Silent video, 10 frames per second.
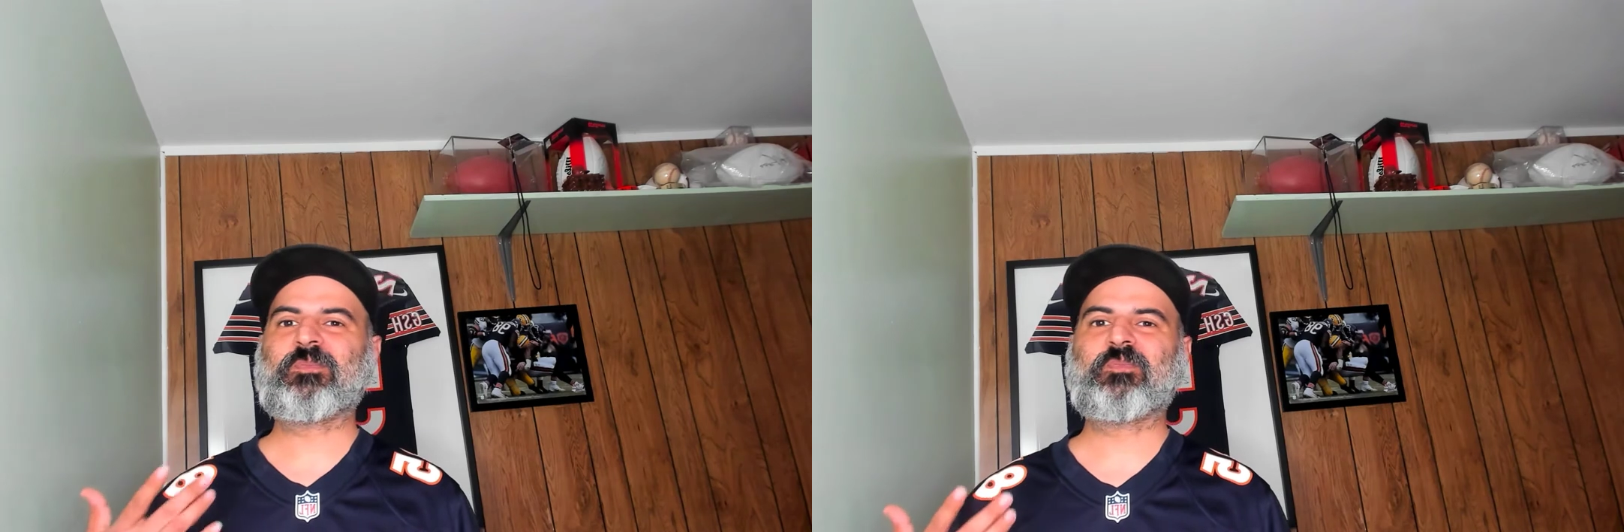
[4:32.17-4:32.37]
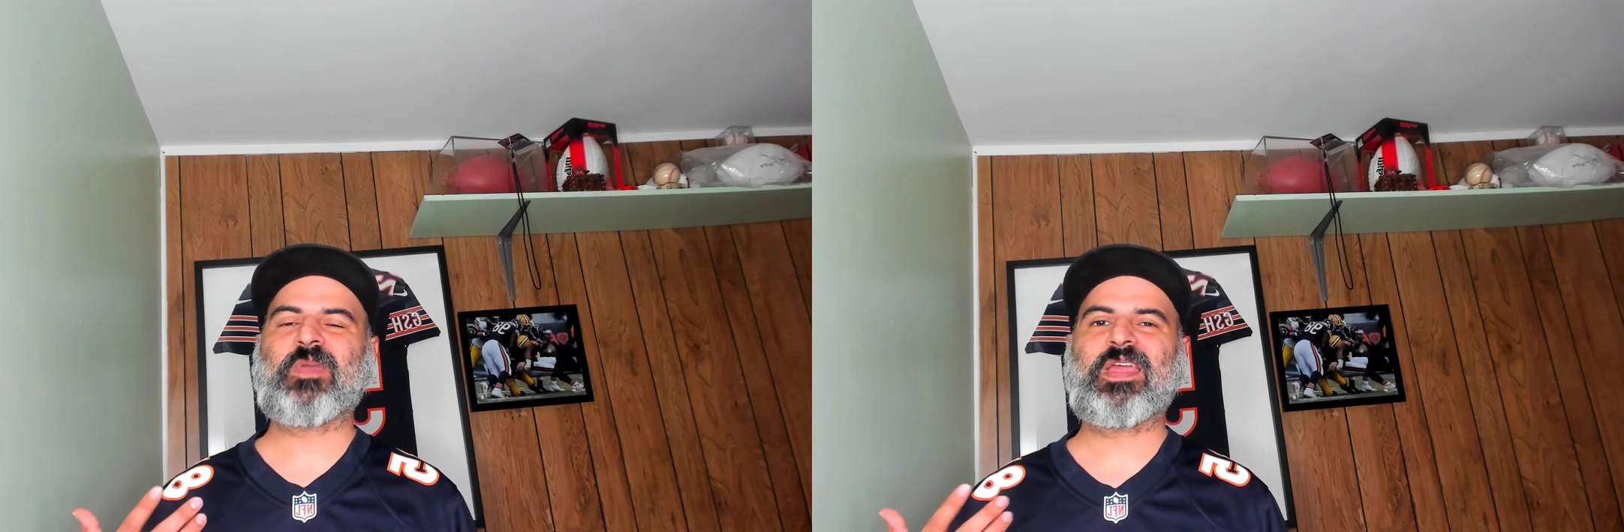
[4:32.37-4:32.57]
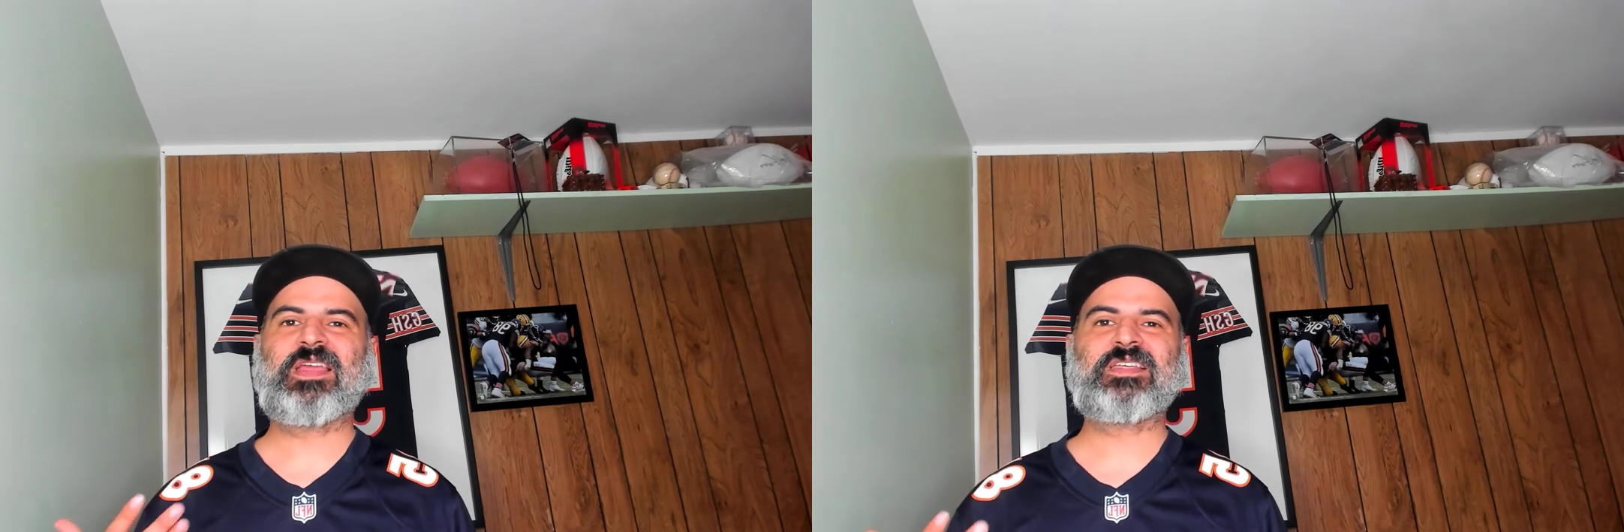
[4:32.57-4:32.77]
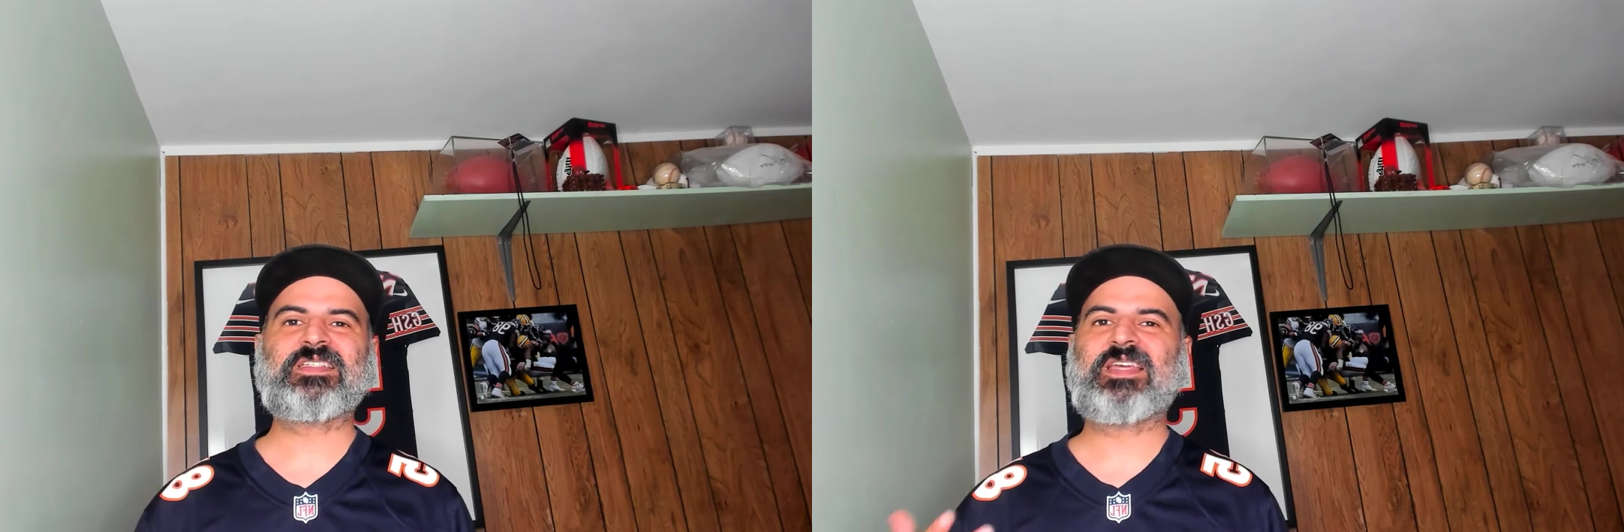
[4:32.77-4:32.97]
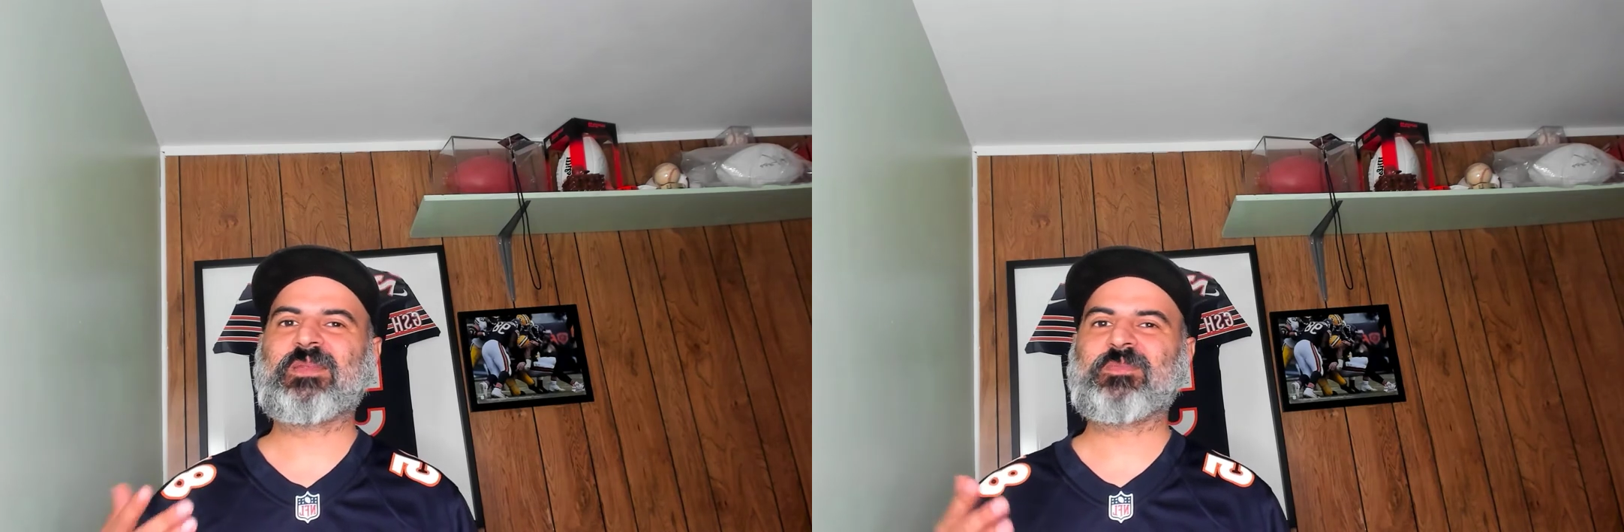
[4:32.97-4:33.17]
Pace
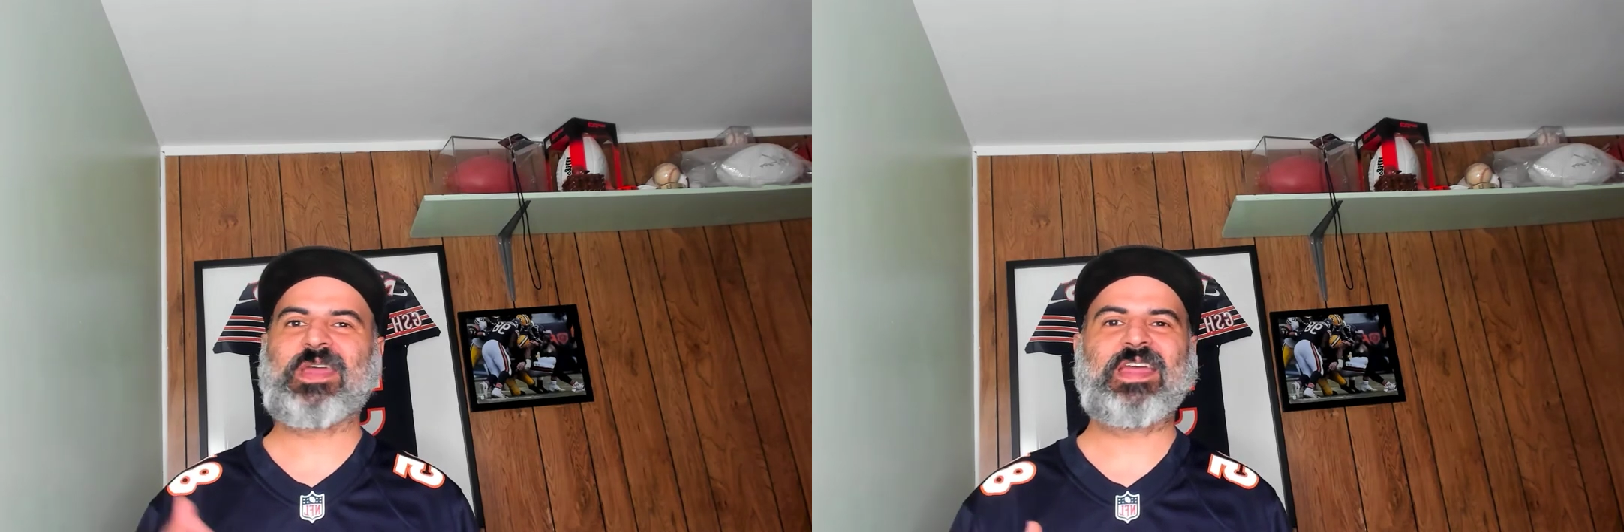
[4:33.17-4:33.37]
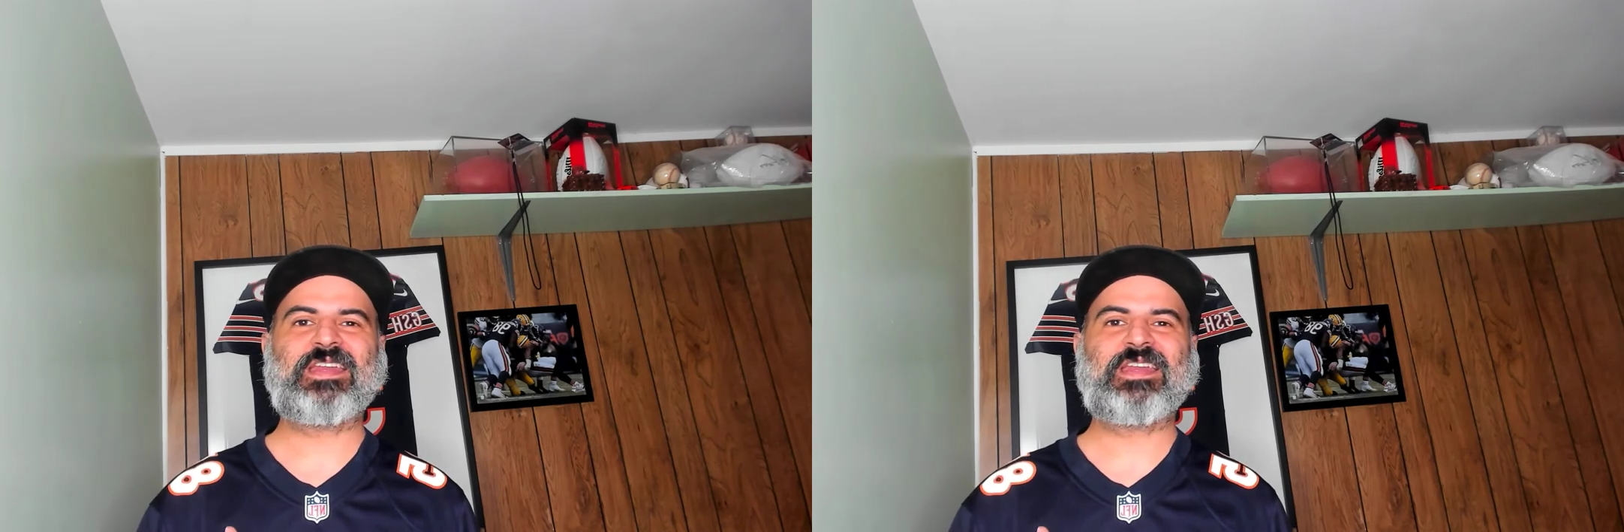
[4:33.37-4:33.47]
and Matt